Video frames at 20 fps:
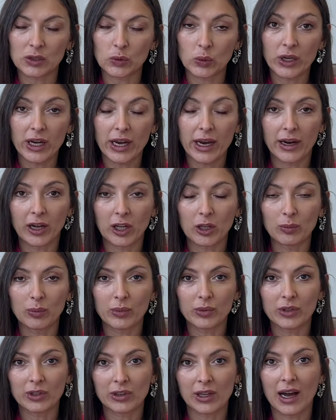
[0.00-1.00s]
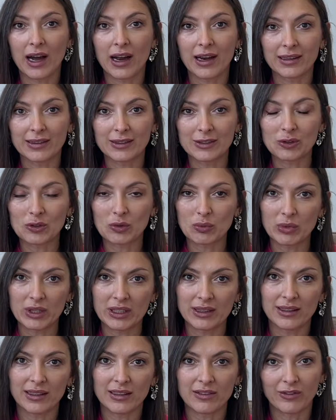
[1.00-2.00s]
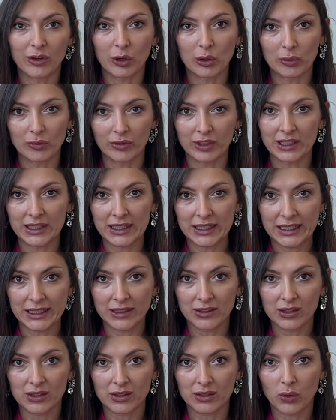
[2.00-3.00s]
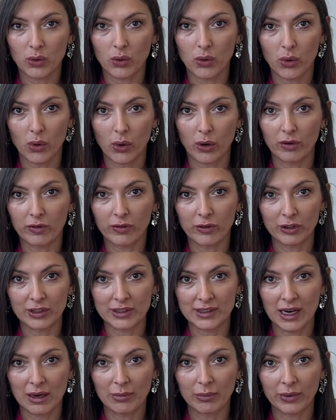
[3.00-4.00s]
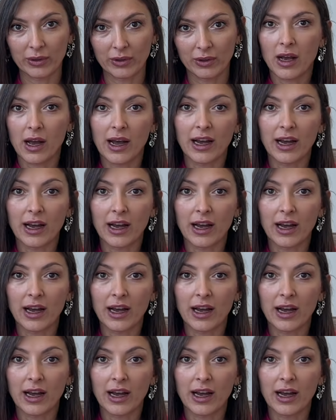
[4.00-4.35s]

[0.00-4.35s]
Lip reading: "We help clients to meet their evolving needs," or, for example,